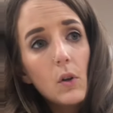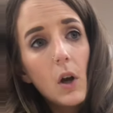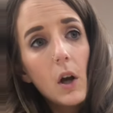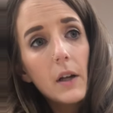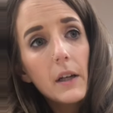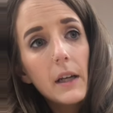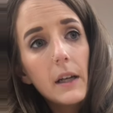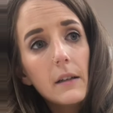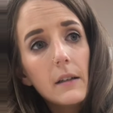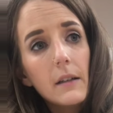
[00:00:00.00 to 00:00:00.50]

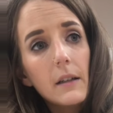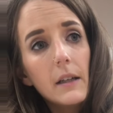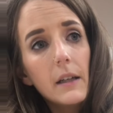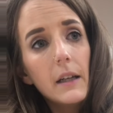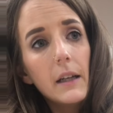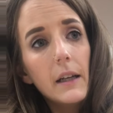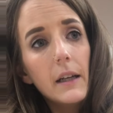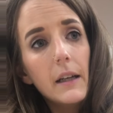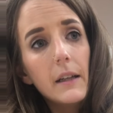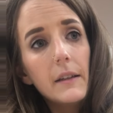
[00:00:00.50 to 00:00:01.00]
on it,
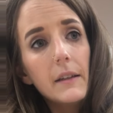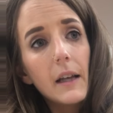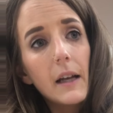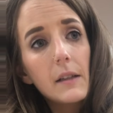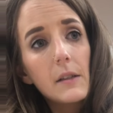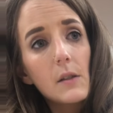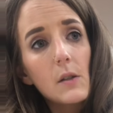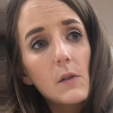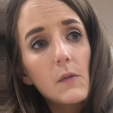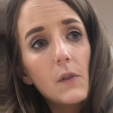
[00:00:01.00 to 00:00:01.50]

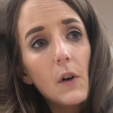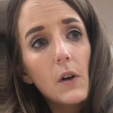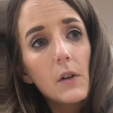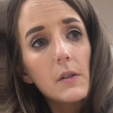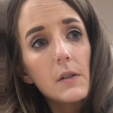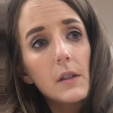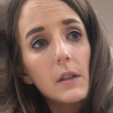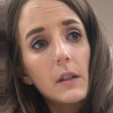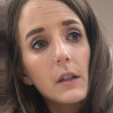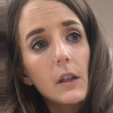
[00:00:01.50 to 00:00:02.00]
that's as far
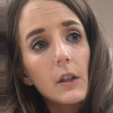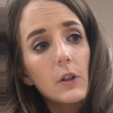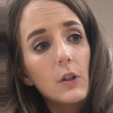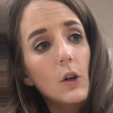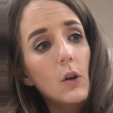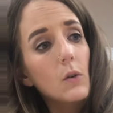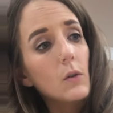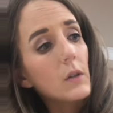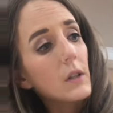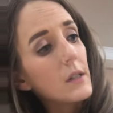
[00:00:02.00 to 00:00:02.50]
as it can
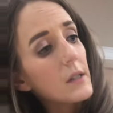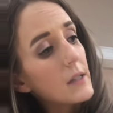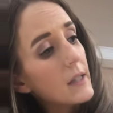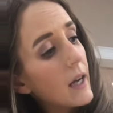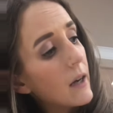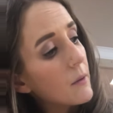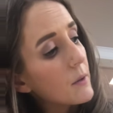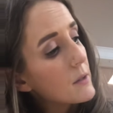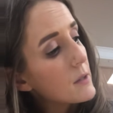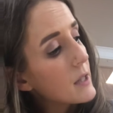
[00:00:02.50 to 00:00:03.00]
go, because
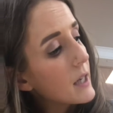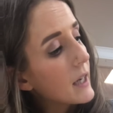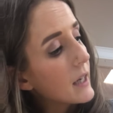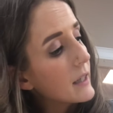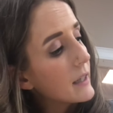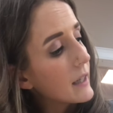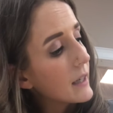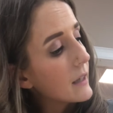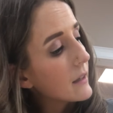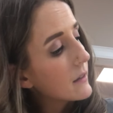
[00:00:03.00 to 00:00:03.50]
now it's
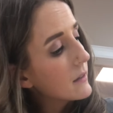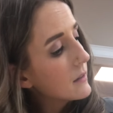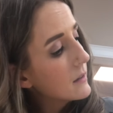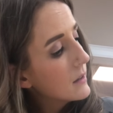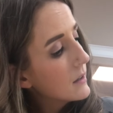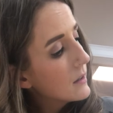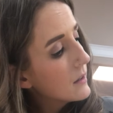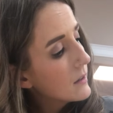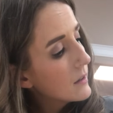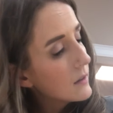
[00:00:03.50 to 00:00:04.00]
hitting
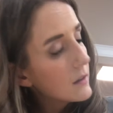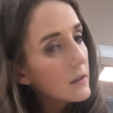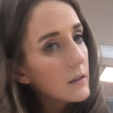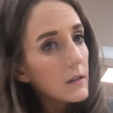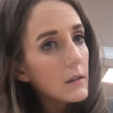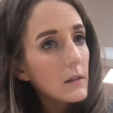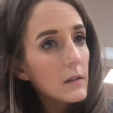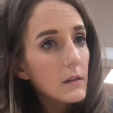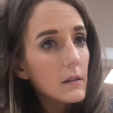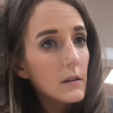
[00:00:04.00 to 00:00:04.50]

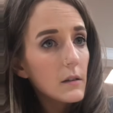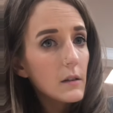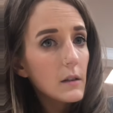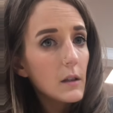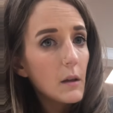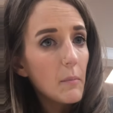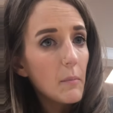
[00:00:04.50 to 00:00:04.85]
the